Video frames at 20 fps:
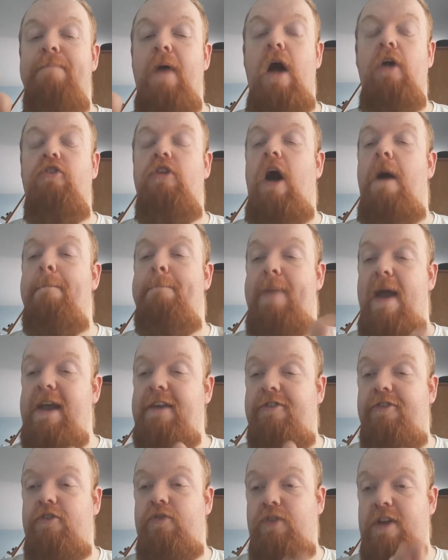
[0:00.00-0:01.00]
are
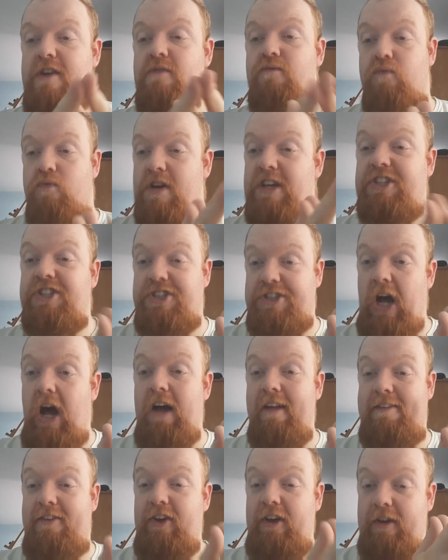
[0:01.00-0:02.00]
basically
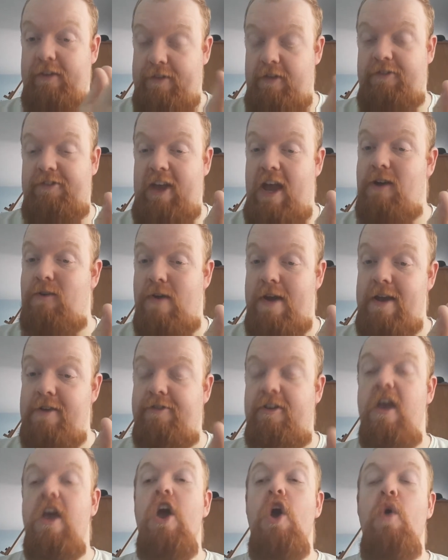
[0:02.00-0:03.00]
restarting the
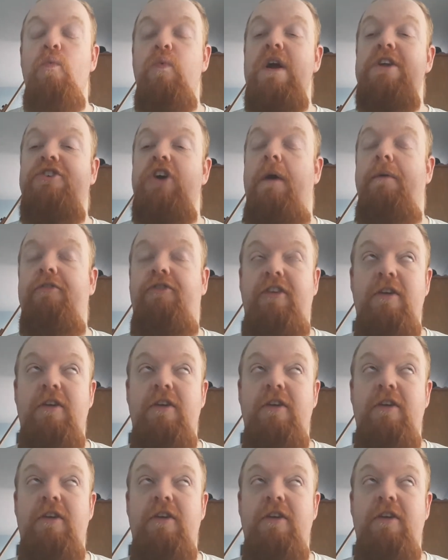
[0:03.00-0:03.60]
series, which